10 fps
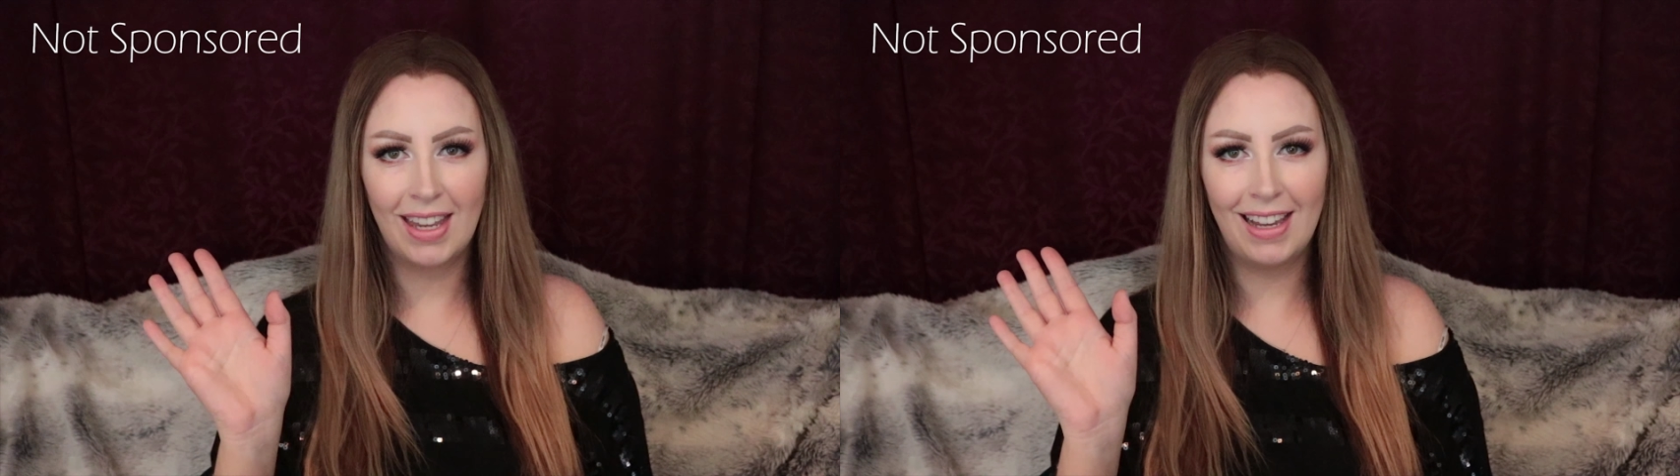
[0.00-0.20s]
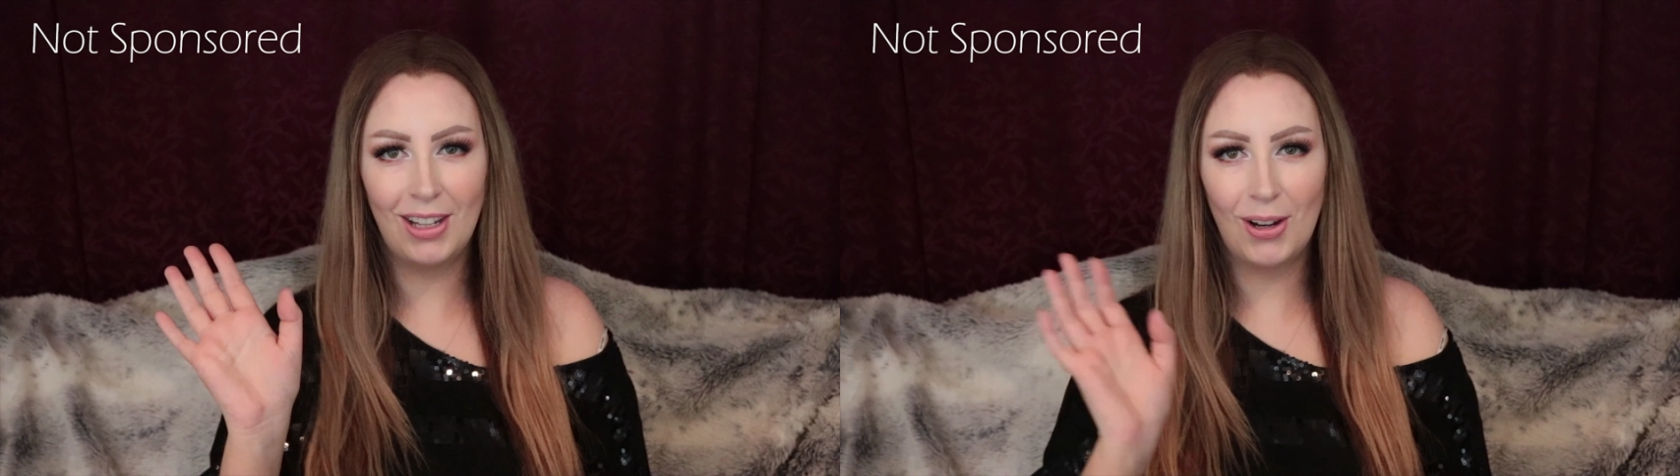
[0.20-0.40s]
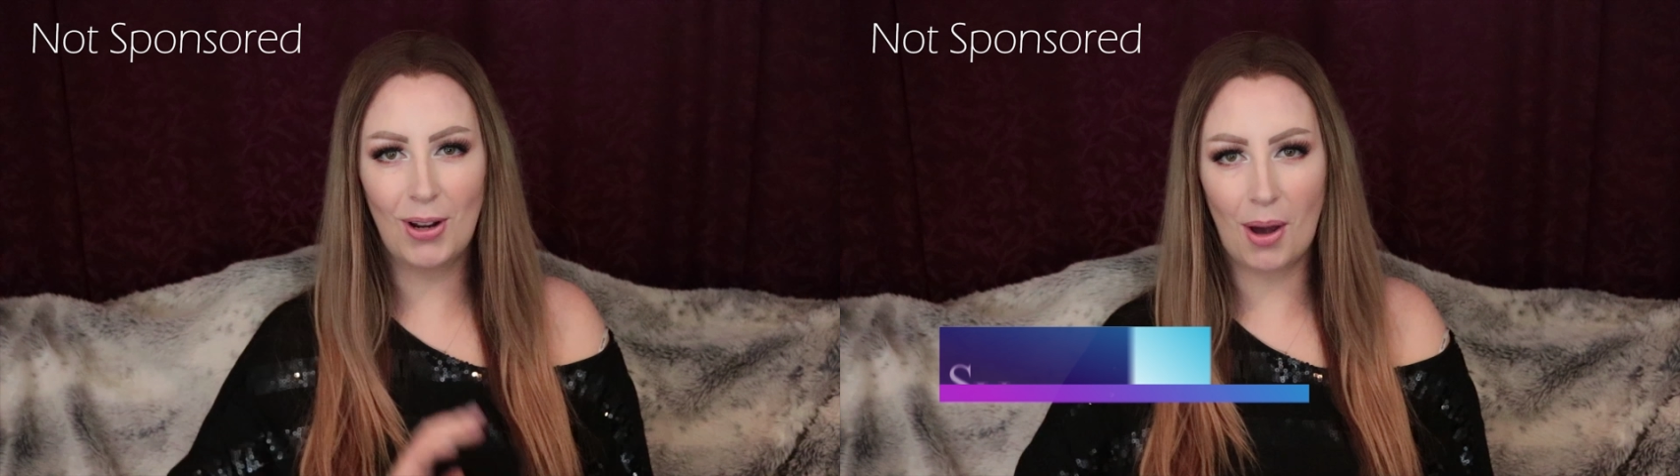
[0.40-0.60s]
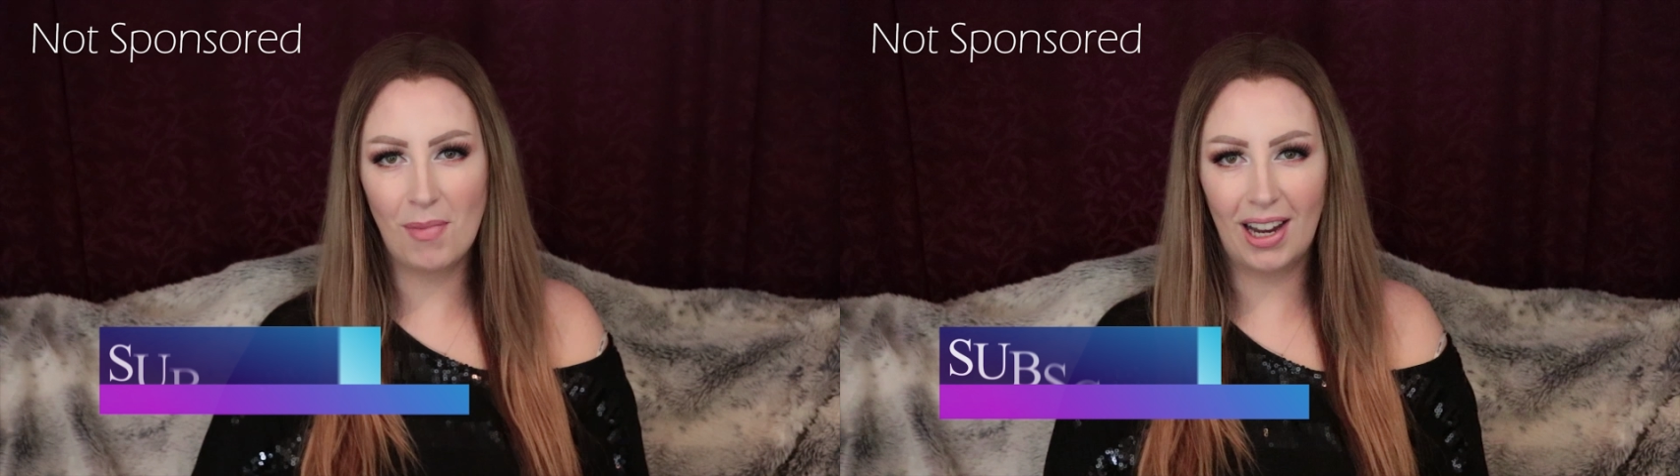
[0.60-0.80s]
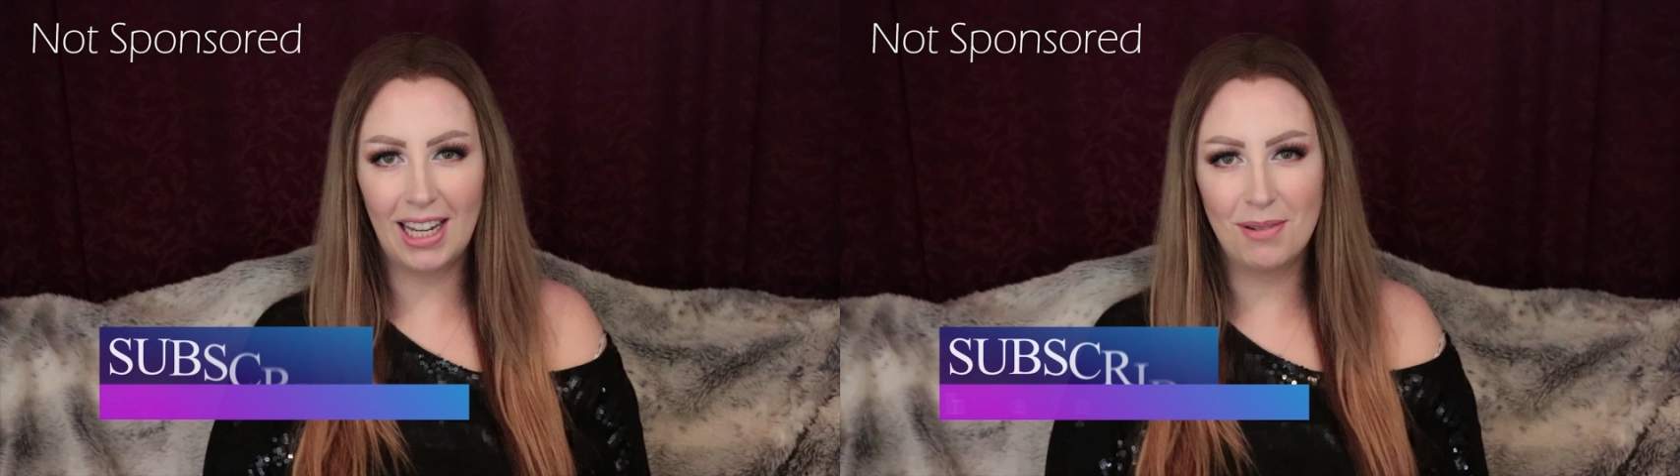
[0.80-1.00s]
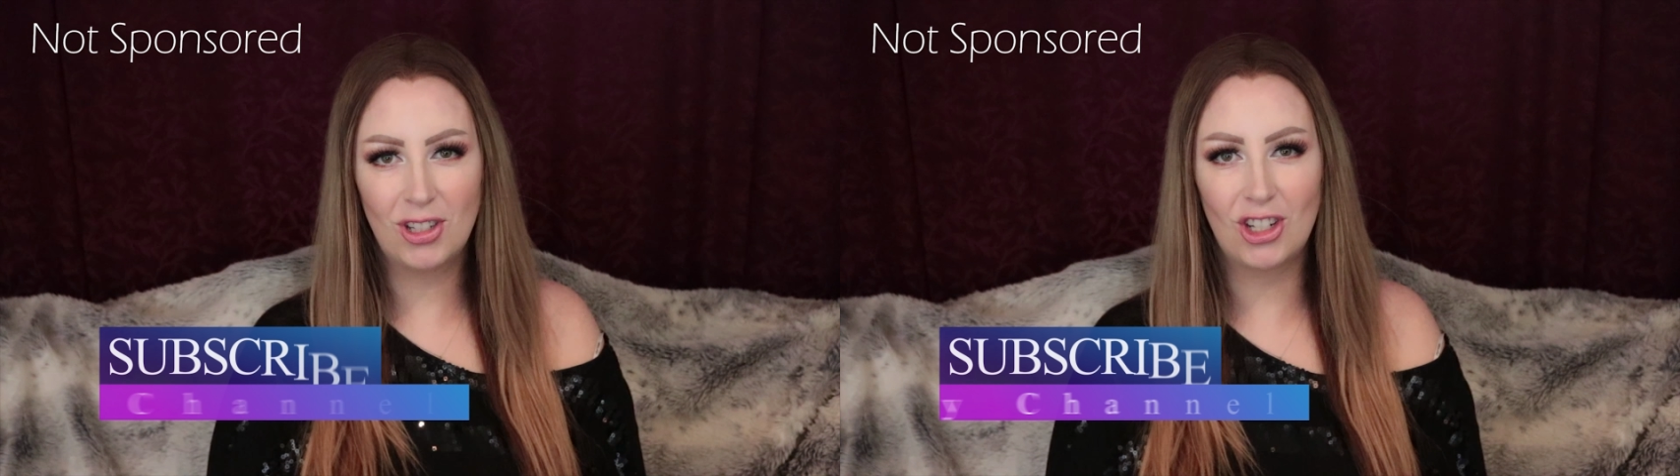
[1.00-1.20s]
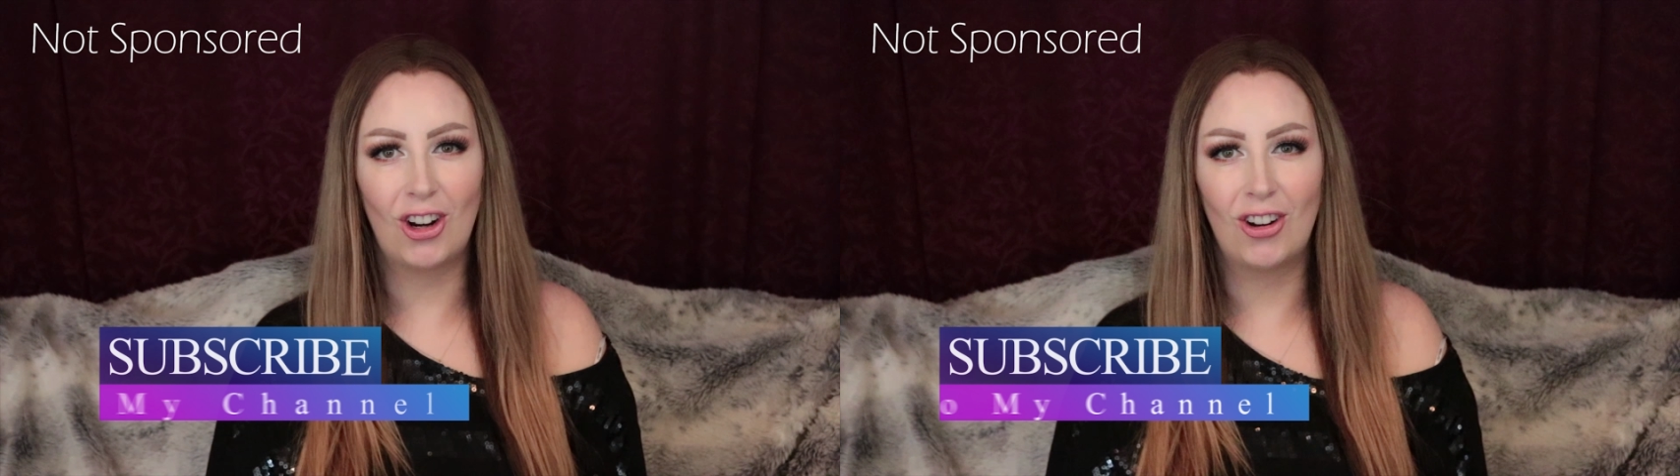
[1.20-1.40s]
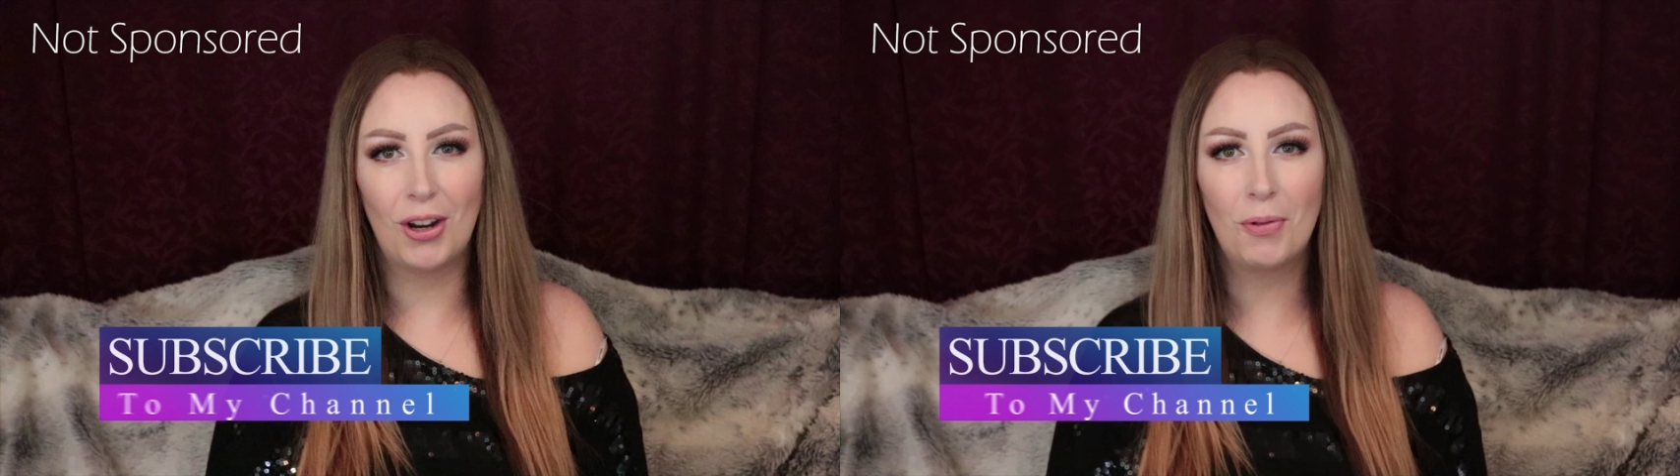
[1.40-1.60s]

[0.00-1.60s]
Hello, my name's Jo and